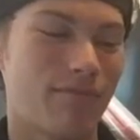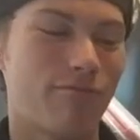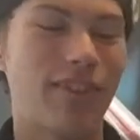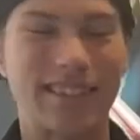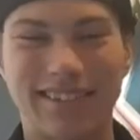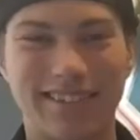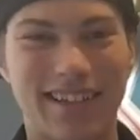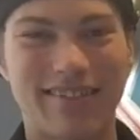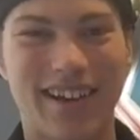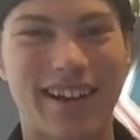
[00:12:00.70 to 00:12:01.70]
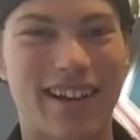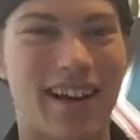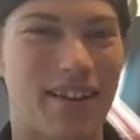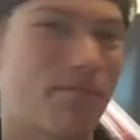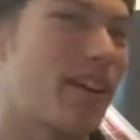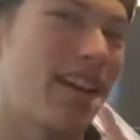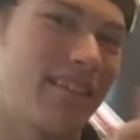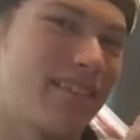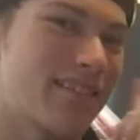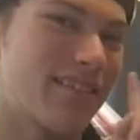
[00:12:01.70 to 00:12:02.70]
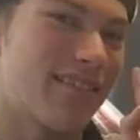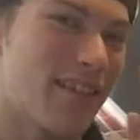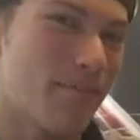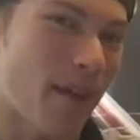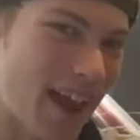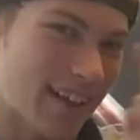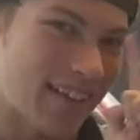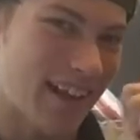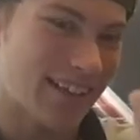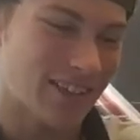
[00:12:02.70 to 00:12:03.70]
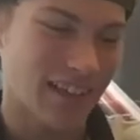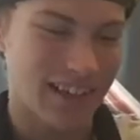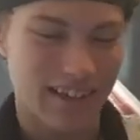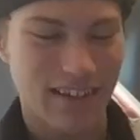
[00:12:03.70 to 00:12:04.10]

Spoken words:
WrestleZone.com. You need to learn your Impact logic.